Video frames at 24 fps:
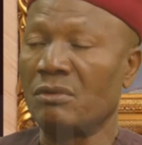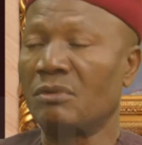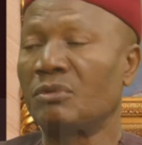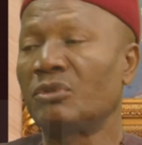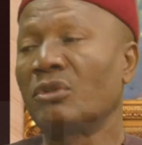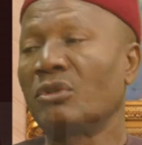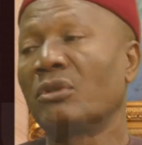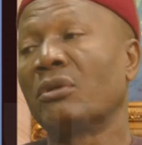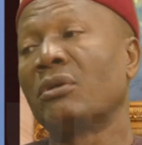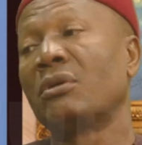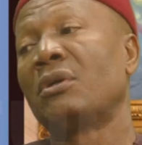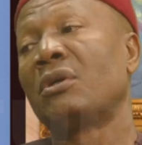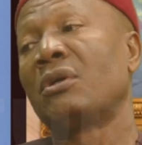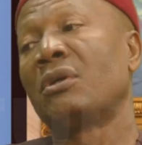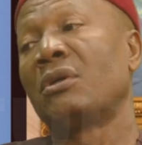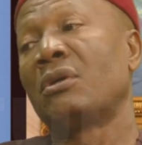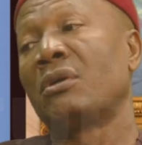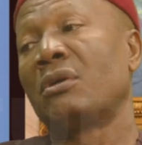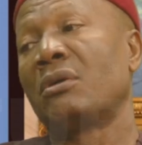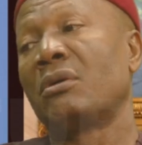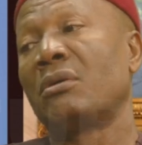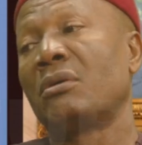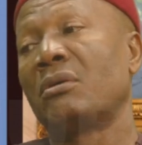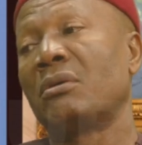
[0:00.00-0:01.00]
So
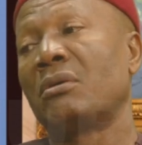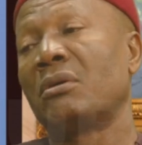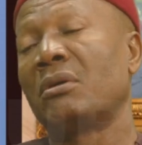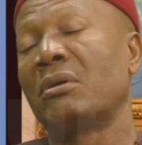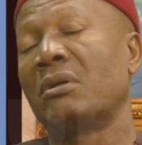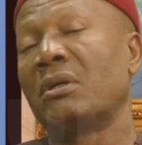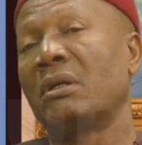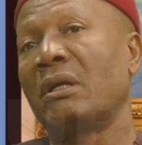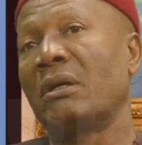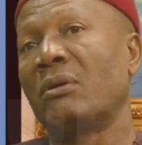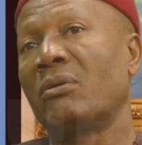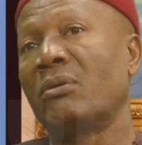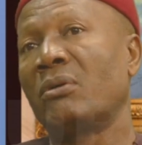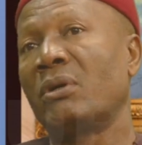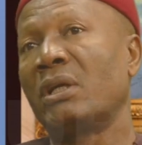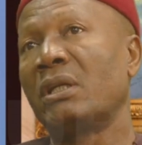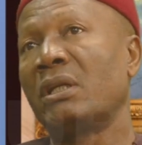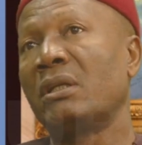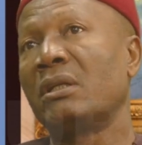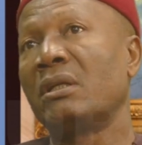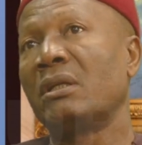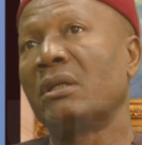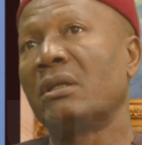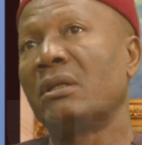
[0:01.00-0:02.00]

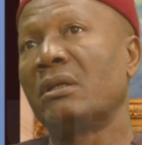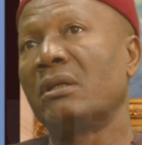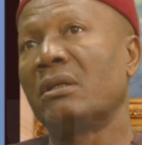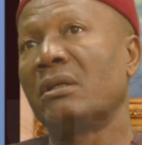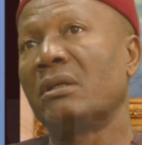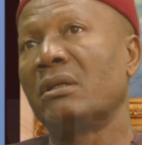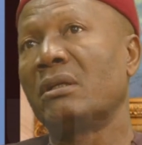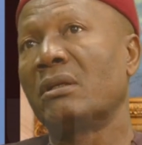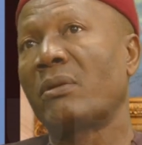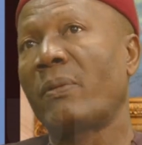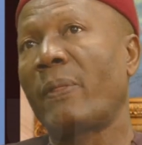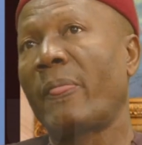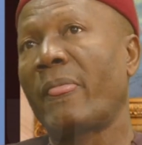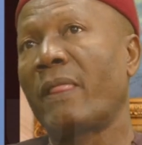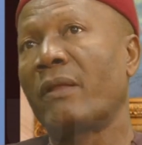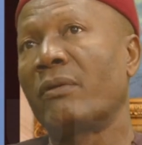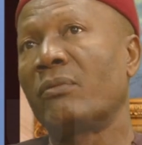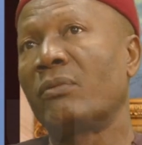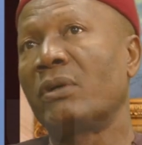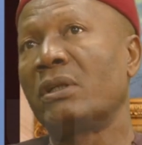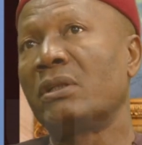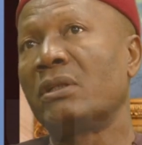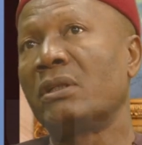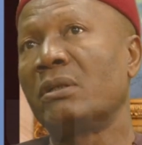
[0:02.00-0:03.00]
when they
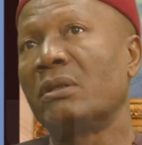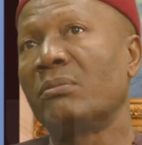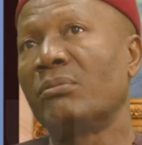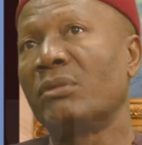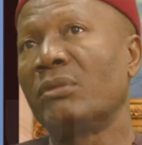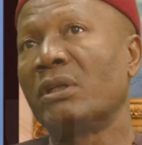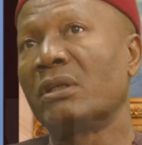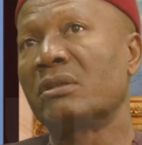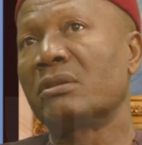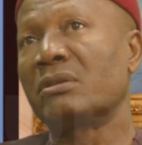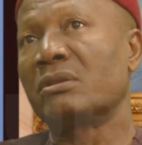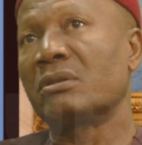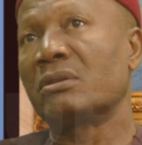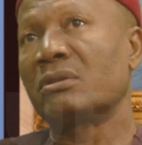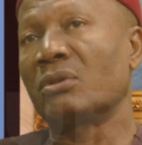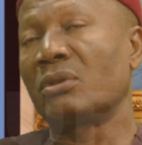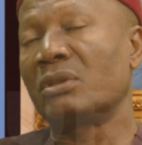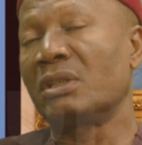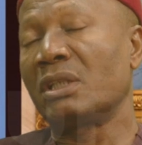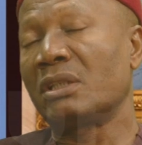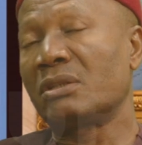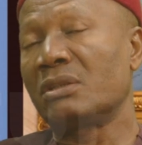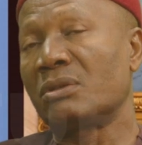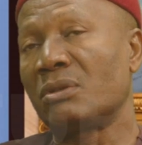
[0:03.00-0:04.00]
make
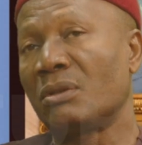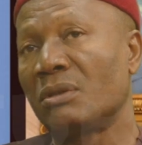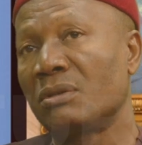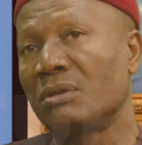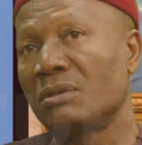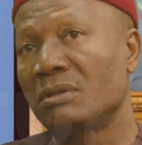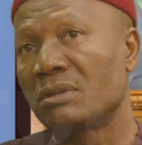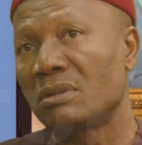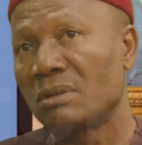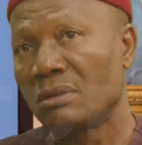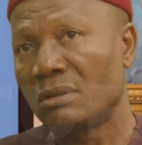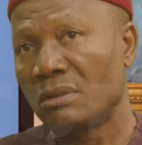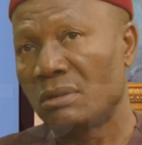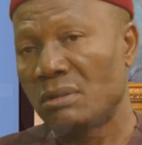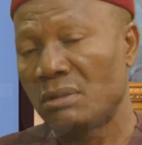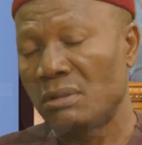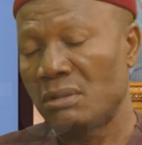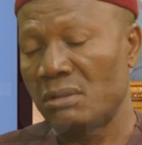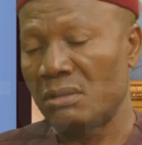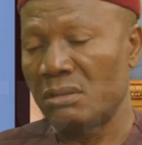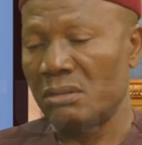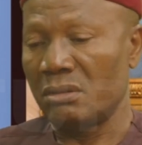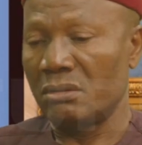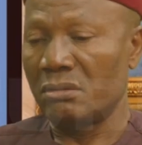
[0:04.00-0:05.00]
suggestions,
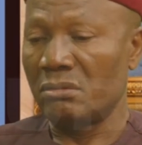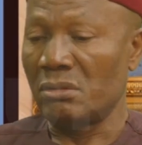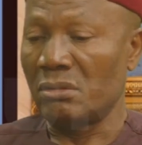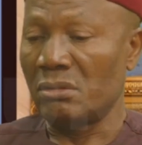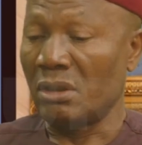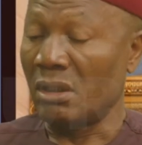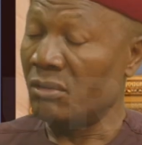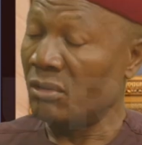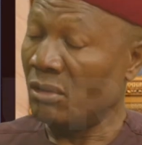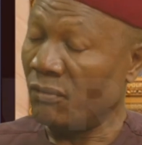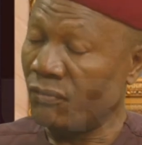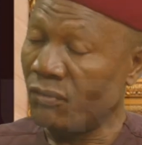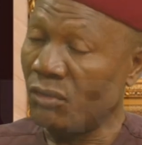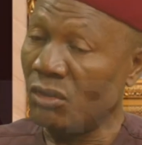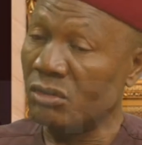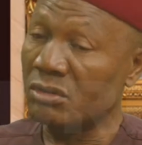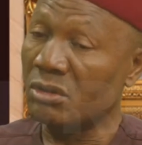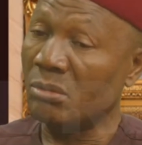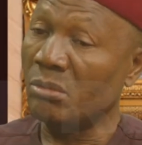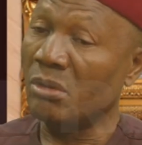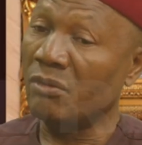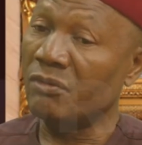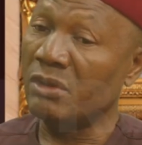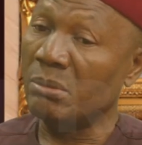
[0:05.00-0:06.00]
and of course
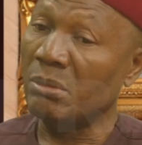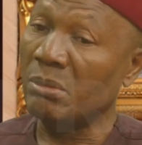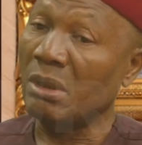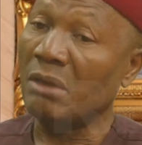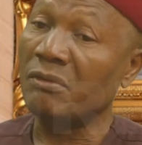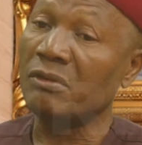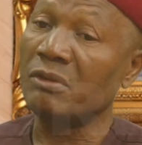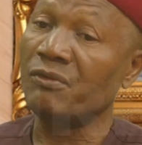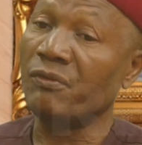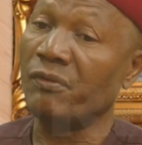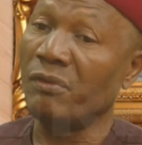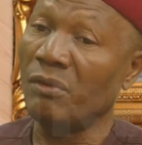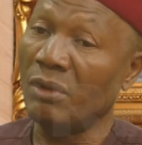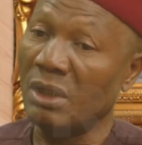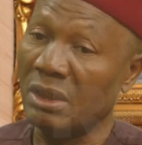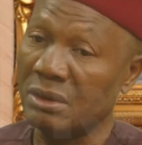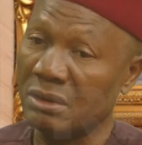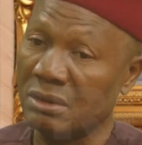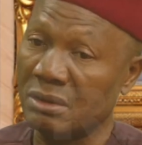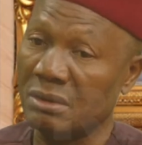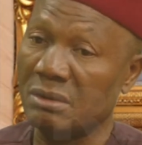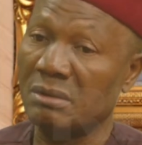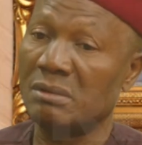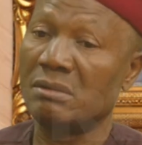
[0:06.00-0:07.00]
some of them have
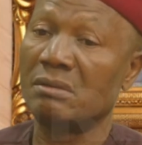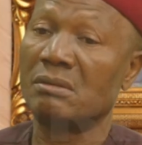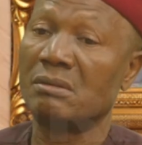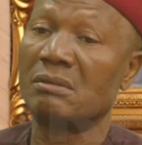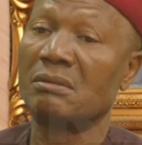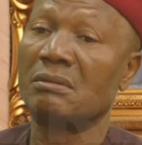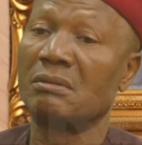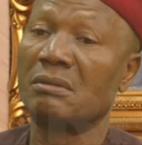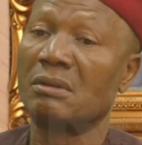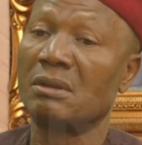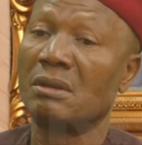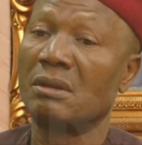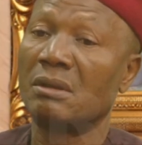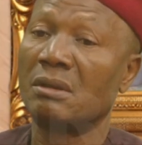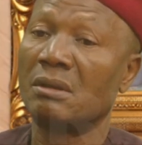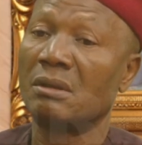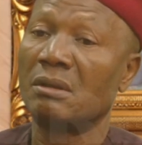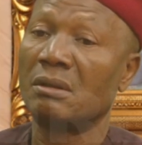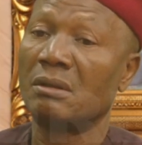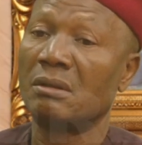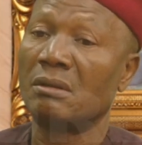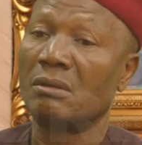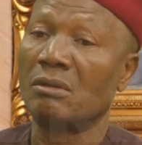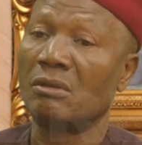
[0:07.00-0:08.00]
influenced
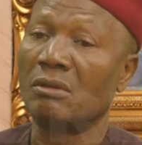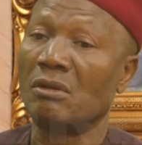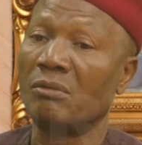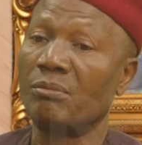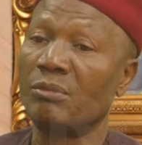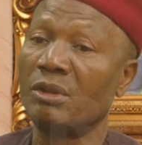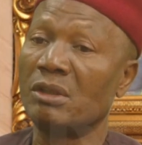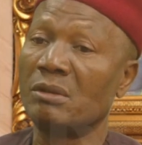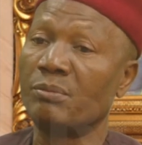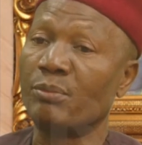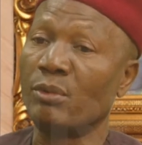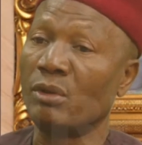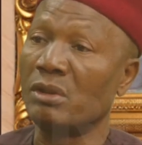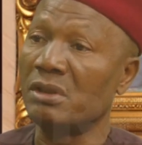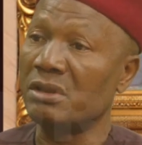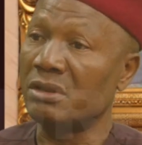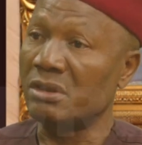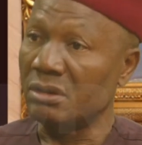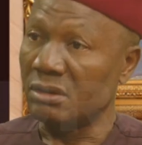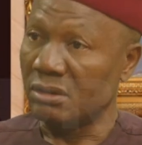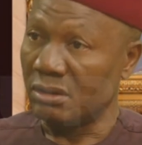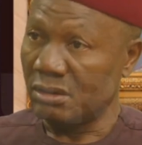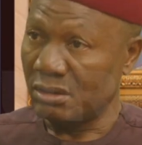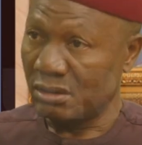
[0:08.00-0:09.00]
government
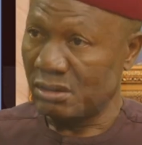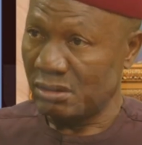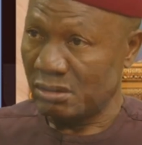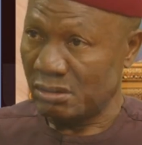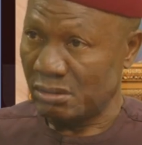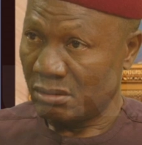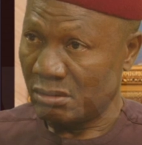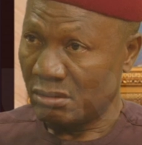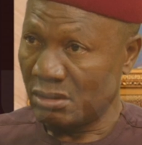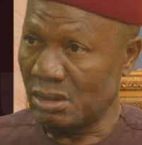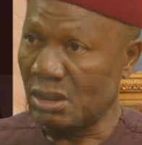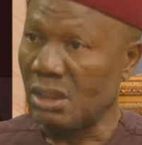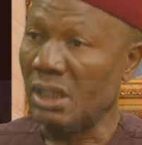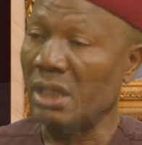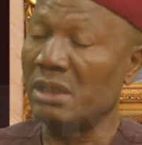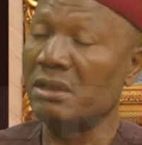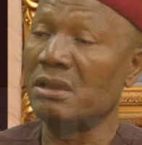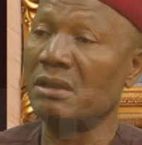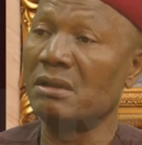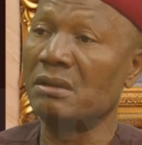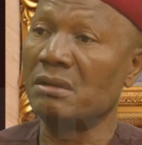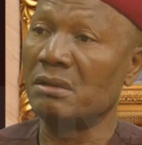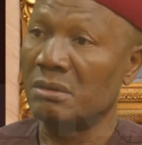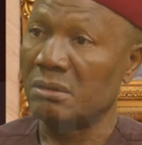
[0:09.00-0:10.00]
policies
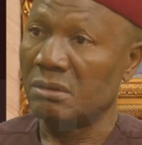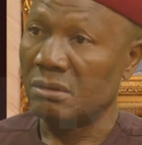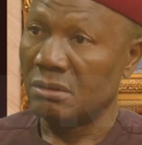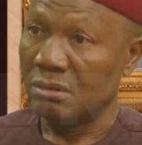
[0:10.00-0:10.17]
regarding,